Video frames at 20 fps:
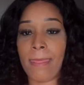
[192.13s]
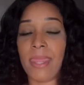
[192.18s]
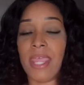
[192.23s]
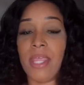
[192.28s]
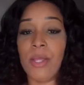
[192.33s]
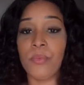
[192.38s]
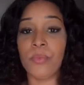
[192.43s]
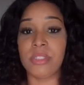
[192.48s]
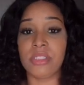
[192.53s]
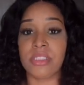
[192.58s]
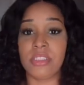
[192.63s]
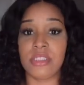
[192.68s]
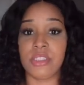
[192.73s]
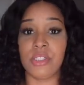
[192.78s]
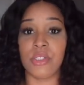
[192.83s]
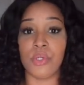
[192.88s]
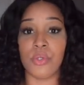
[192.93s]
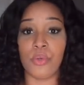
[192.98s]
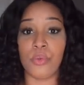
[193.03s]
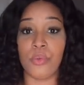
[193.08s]
it was
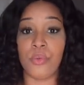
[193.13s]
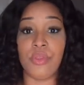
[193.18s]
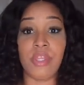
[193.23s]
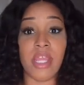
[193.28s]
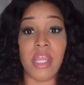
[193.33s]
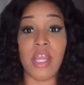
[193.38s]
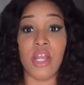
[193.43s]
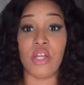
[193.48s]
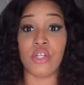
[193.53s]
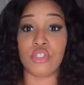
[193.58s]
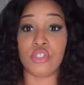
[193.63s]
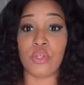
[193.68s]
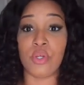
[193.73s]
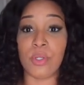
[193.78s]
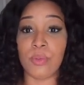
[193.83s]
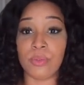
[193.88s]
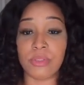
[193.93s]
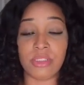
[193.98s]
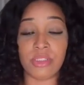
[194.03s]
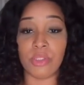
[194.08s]
still there, so
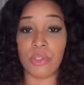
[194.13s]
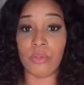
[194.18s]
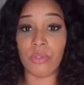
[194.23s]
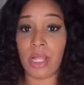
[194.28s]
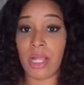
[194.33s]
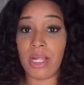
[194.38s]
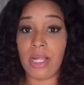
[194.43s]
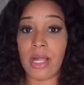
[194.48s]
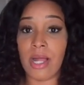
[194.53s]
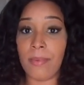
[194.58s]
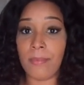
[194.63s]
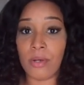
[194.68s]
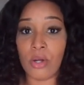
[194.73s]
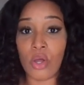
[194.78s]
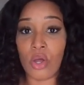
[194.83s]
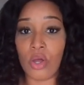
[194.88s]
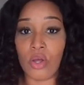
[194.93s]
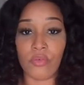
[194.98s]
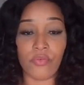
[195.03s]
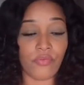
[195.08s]
it was still like coming
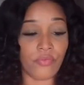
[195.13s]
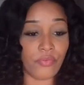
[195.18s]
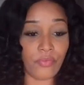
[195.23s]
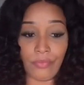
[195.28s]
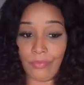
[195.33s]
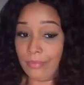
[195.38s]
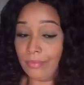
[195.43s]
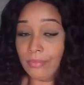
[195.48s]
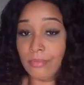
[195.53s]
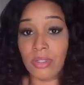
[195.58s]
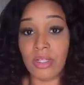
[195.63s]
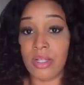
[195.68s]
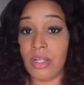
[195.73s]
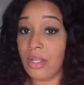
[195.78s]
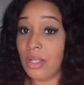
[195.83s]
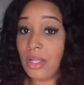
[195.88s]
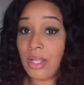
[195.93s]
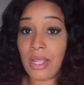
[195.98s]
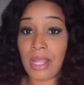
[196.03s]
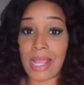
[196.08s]
off,
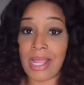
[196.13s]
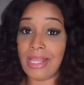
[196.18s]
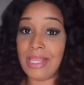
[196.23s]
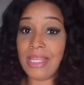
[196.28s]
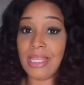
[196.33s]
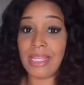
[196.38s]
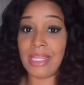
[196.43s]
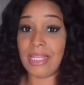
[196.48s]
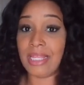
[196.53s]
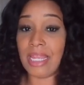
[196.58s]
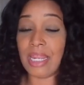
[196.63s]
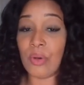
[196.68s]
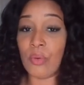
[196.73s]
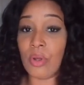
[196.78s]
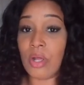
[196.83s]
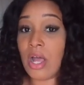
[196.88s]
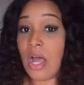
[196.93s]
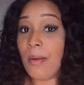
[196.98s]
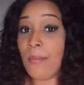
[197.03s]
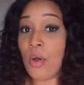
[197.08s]
and then it
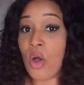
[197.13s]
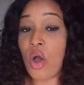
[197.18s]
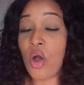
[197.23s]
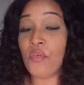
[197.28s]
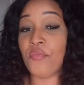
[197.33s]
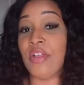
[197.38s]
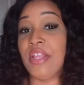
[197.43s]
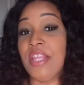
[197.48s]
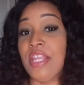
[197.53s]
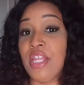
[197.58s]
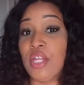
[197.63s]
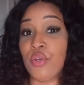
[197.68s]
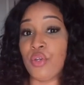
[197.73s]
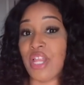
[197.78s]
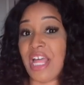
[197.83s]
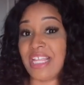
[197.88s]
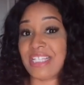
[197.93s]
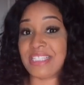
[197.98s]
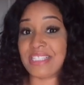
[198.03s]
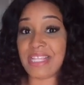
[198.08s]
will come off and then it'll
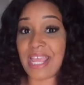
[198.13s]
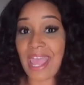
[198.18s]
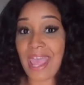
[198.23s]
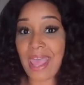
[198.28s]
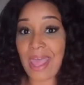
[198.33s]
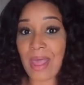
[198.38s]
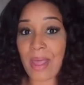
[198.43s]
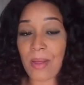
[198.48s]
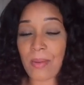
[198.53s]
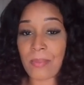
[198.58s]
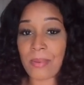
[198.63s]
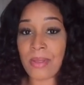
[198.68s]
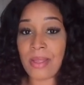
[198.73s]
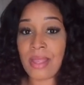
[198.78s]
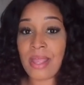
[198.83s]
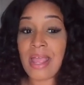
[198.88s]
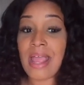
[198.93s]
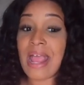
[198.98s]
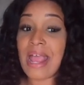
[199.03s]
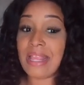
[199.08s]
like scab.
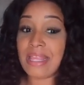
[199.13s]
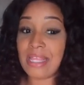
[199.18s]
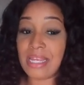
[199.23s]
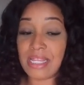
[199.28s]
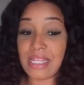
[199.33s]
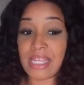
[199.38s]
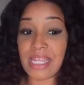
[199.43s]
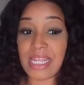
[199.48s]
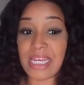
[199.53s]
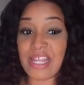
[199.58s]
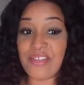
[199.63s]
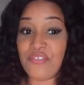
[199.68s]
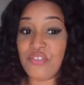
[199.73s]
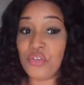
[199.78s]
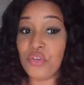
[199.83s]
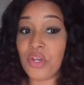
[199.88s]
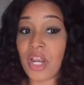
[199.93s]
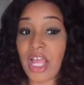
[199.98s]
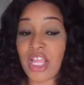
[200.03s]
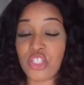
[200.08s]
And then again, if
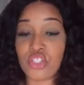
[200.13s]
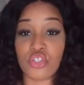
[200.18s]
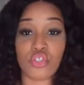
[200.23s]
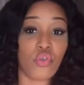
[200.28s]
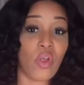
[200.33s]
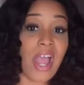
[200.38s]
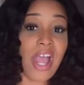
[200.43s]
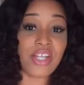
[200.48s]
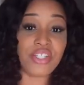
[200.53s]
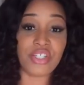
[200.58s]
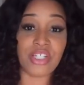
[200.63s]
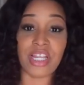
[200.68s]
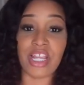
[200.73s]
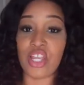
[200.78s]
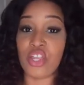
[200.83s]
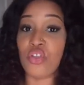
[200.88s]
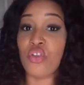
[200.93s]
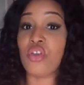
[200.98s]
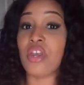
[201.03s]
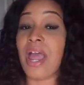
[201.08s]
you're like scratching
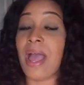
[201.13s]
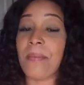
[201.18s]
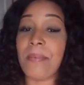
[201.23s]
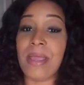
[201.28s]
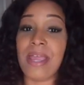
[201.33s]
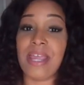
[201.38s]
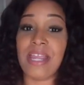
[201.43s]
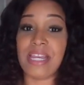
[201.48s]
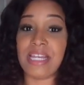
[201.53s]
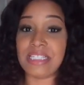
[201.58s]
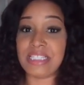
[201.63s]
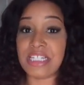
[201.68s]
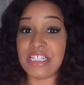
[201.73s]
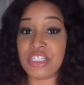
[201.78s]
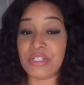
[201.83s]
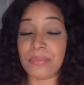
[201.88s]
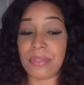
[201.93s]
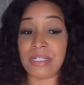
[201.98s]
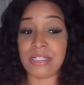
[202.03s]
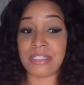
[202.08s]
and you're not paying any
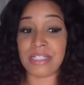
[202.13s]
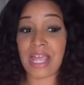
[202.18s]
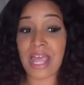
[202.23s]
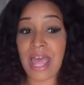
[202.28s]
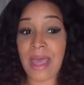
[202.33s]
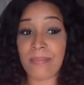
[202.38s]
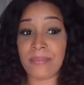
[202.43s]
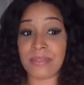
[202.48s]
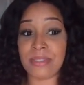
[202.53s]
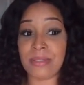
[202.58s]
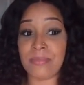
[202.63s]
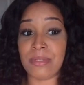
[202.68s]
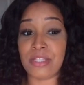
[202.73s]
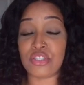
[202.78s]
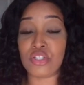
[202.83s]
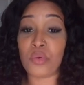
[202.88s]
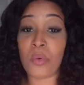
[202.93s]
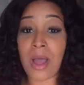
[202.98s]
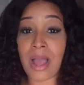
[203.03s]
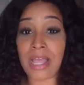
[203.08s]
attention, because that happened to me
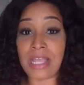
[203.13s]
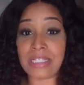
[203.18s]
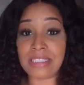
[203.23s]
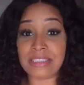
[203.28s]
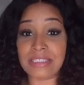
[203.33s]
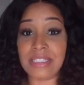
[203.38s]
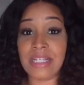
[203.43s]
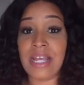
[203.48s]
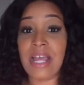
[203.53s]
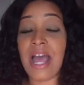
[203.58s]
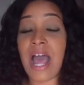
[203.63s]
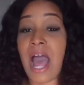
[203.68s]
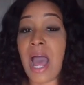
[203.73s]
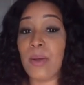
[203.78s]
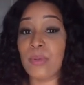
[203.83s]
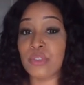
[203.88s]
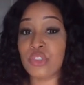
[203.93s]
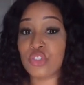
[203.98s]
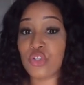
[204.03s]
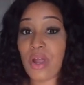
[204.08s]
twice.
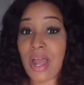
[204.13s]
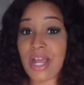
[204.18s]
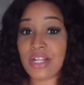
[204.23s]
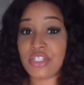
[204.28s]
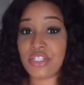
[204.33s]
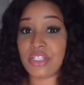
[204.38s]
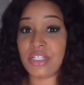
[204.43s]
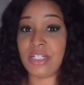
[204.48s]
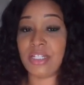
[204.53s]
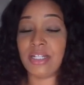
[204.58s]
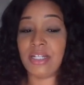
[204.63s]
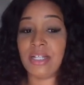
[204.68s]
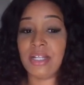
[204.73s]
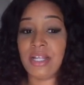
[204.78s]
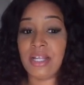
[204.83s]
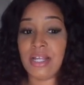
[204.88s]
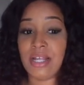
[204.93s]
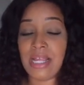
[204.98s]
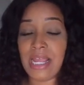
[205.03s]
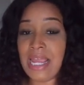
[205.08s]
I was scratching
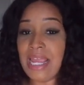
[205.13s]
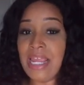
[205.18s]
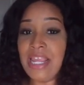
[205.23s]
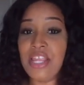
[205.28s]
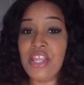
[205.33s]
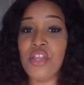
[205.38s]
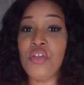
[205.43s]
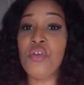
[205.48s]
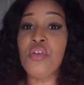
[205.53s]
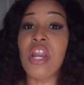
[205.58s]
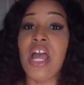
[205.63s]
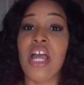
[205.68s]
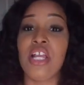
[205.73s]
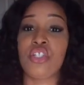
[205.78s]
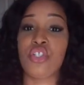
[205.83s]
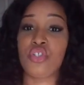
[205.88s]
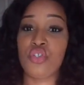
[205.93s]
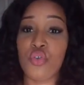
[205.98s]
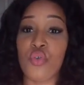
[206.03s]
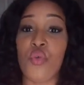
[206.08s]
and you're
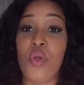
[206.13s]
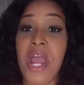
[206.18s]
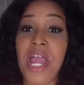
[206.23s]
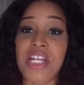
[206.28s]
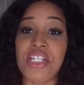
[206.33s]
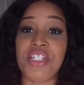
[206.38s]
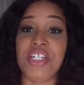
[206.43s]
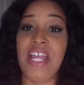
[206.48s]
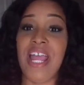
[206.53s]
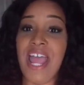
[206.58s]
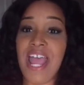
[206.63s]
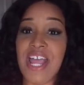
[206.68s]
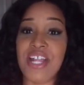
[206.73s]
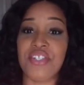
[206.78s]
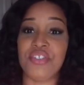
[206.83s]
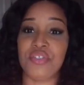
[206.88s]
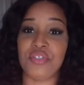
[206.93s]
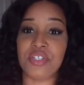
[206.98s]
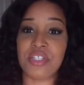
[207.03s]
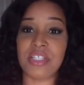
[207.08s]
not scratching
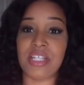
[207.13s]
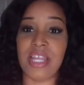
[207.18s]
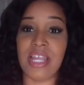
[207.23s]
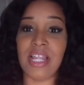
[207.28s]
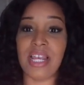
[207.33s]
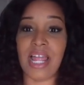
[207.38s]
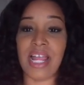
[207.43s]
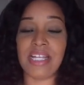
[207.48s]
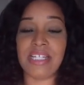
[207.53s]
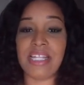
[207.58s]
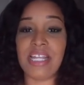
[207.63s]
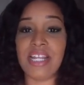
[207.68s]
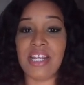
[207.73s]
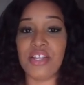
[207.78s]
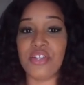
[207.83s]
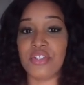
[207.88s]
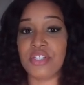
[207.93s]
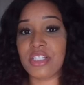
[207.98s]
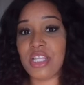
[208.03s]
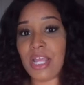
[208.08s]
at your skin, like digging
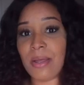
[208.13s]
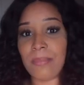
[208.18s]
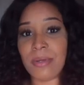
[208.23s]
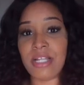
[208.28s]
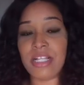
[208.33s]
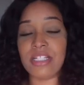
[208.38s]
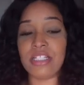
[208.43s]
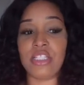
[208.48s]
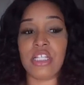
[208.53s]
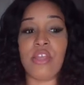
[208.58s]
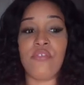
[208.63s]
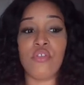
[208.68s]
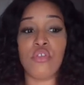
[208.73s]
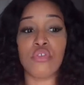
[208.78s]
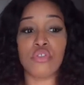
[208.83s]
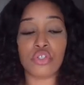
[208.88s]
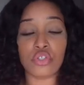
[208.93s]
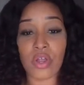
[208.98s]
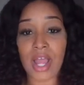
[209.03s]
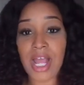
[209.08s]
in your skin, but it's, if
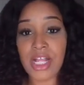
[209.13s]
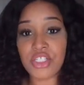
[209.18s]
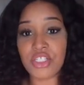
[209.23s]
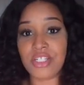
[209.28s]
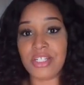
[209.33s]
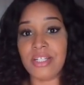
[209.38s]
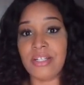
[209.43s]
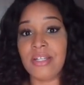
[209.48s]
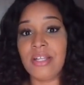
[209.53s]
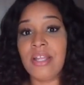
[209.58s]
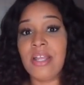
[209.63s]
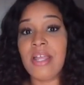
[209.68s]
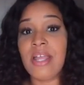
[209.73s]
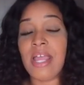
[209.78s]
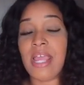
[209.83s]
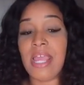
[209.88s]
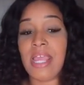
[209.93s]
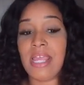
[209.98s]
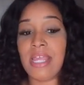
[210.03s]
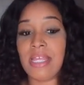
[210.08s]
you scratching
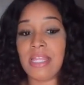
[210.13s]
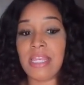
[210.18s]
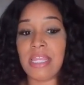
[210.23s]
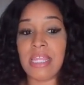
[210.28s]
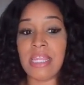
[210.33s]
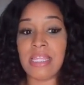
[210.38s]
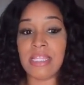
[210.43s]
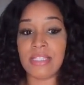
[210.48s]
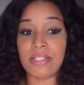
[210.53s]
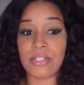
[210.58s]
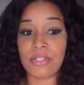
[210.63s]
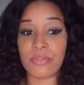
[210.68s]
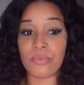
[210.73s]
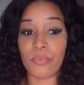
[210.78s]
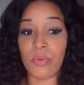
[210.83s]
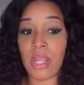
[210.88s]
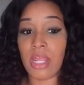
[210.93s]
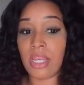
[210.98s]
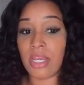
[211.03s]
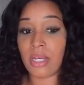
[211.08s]
and it's
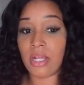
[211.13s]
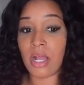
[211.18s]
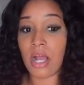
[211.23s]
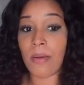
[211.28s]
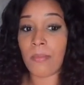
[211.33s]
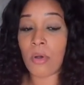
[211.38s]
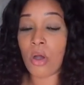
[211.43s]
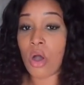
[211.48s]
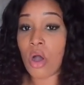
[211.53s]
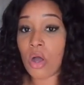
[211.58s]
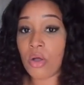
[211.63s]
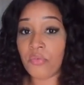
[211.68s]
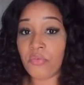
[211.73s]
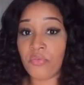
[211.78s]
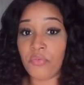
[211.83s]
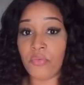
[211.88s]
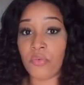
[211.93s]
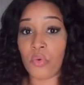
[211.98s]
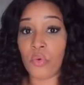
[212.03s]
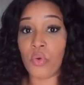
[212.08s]
ready to come off,
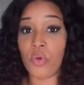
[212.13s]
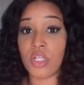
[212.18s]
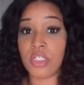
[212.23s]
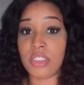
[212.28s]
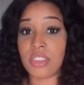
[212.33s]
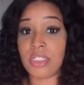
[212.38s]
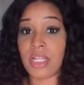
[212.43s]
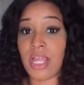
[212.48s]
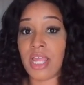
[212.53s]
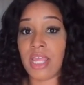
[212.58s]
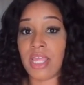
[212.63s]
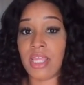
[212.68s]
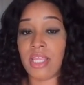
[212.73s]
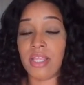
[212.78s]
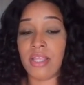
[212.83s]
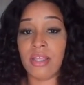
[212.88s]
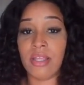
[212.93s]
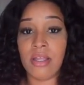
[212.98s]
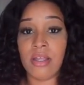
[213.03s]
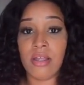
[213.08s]
or it's
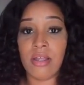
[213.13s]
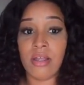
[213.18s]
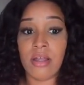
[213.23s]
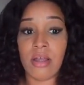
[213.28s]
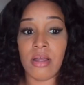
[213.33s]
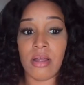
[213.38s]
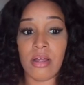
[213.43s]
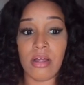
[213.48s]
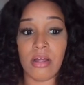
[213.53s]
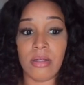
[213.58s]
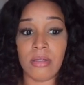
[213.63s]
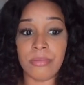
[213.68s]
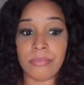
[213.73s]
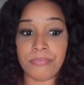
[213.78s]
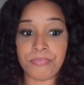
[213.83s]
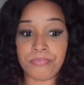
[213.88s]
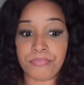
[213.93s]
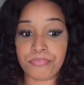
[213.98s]
like, I